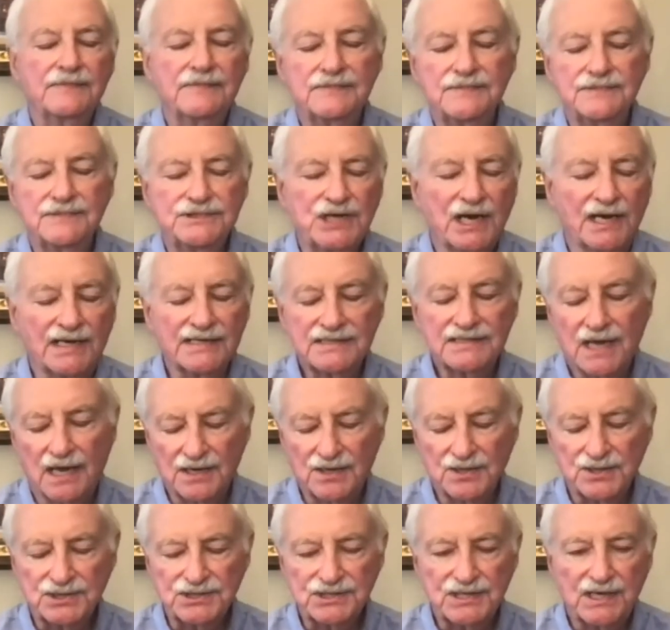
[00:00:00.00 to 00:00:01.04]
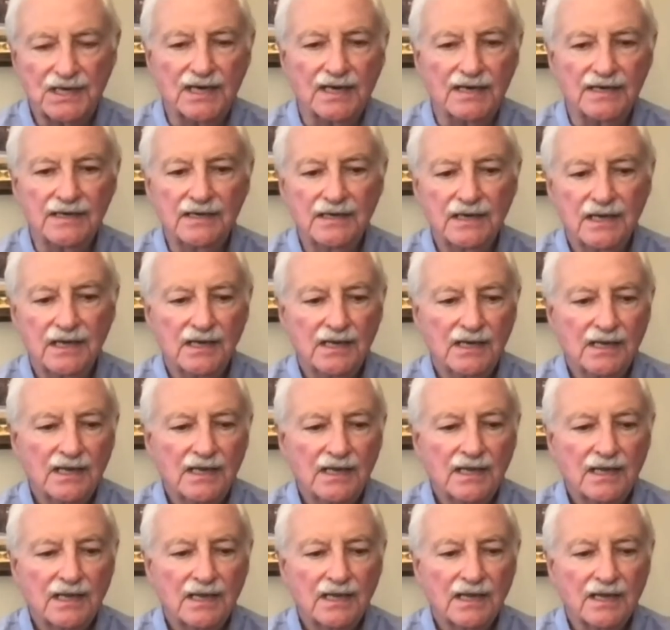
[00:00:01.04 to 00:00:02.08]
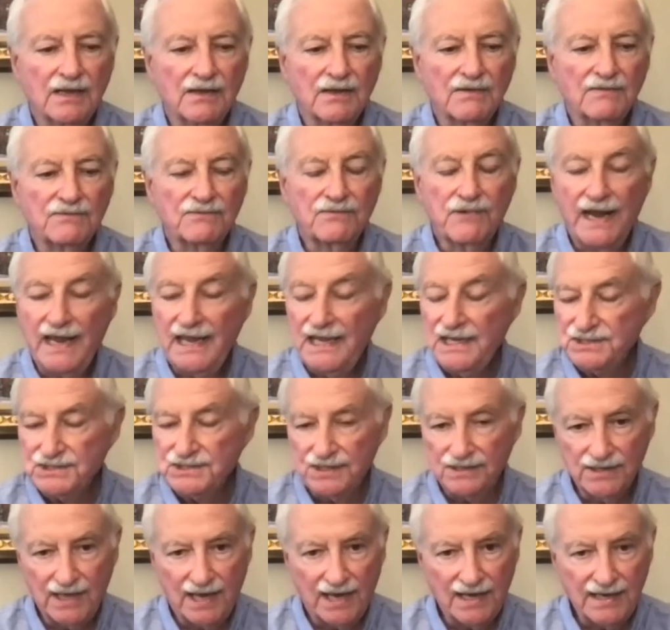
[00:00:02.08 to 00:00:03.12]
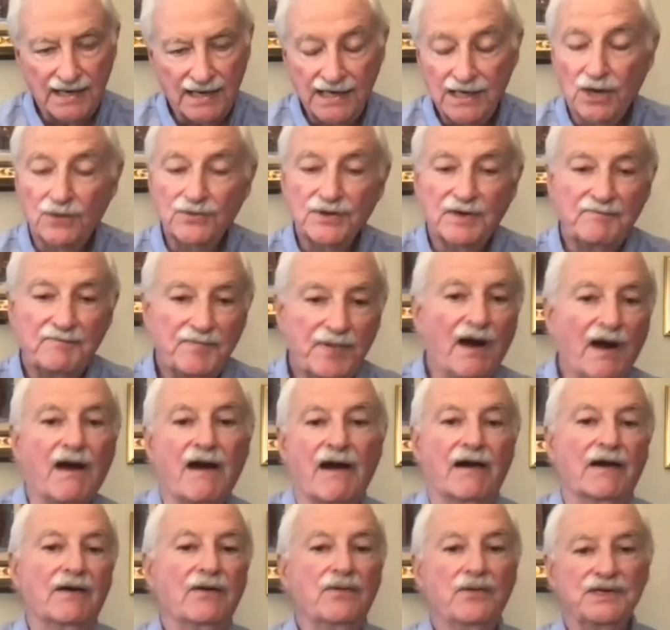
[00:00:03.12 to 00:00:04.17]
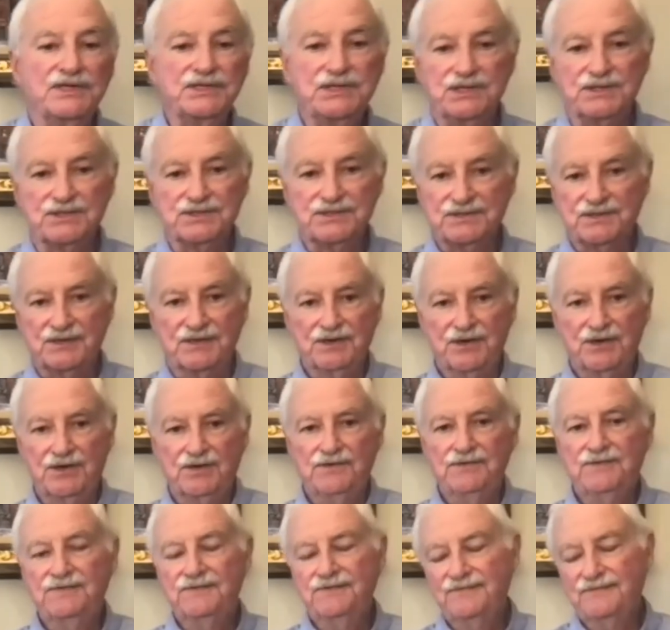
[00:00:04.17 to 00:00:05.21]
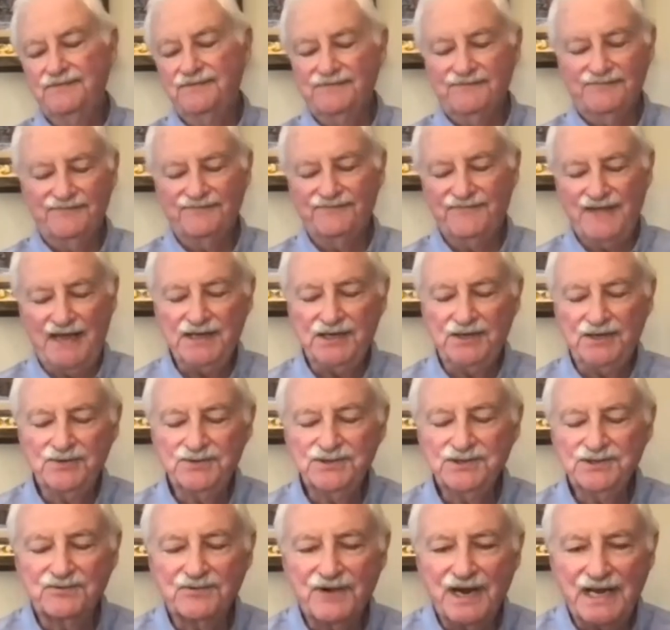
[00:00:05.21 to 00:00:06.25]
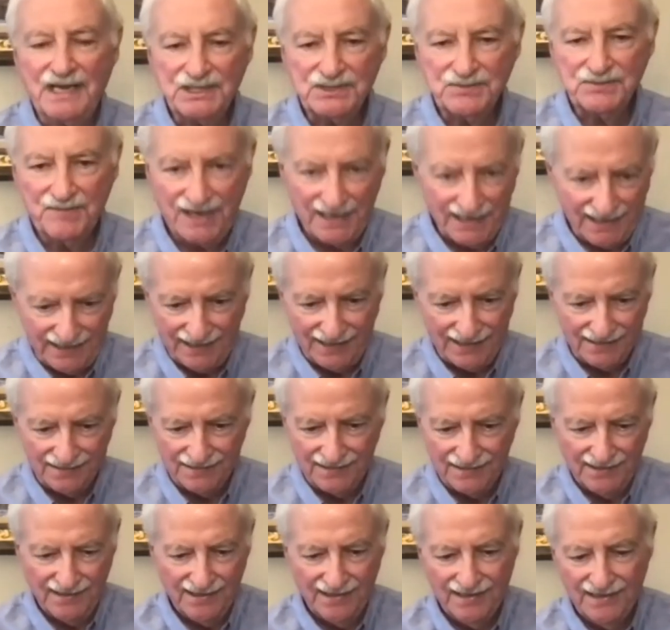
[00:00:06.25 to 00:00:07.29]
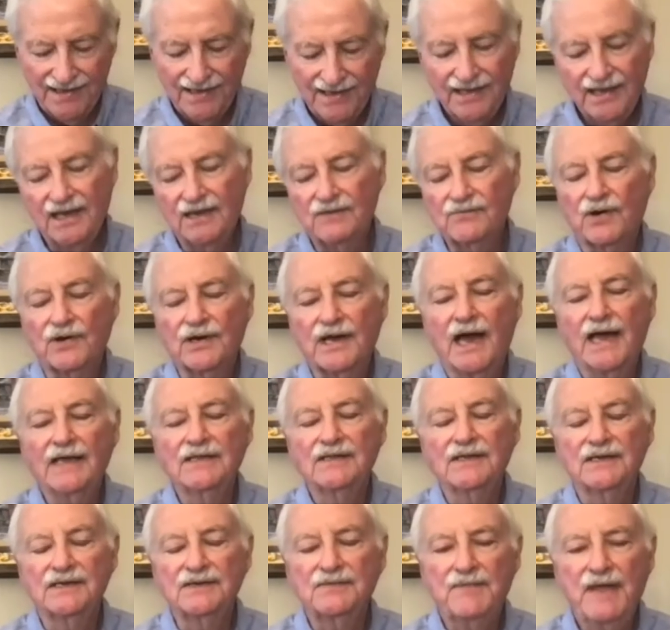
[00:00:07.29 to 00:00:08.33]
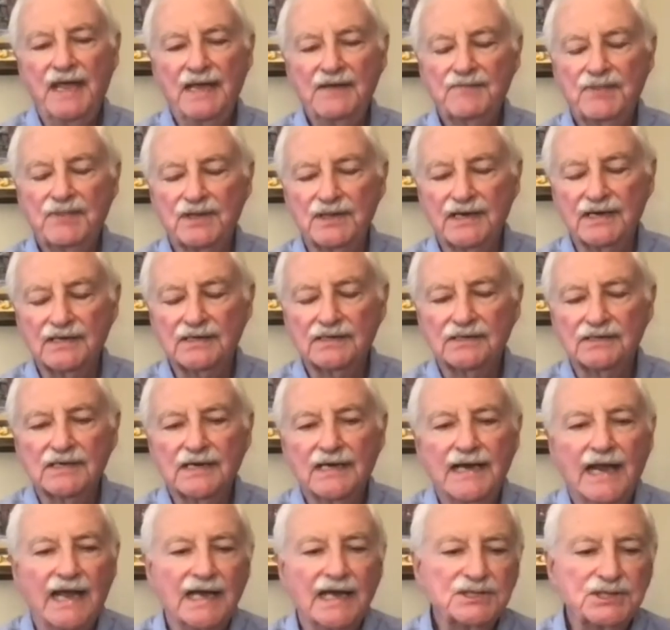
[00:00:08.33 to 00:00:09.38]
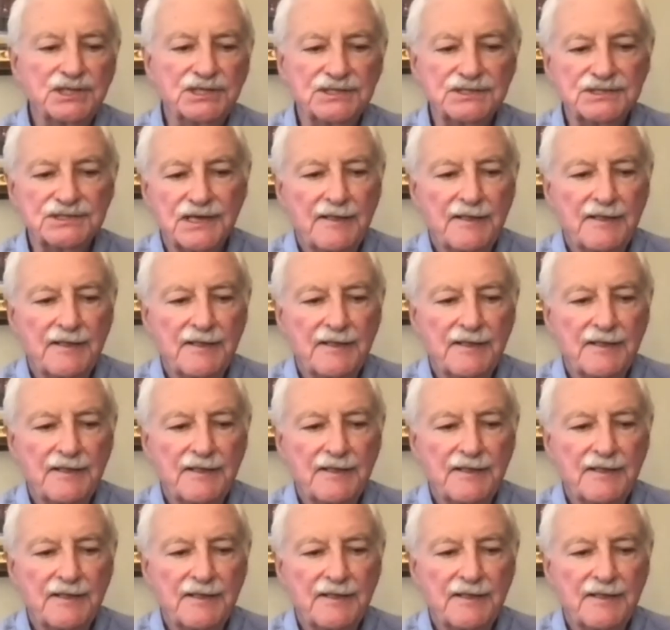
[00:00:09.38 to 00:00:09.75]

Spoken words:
John Tucker's son, raised a lot. He owned a bar, which is a good venue to raise money and in Rhode Island make political connections.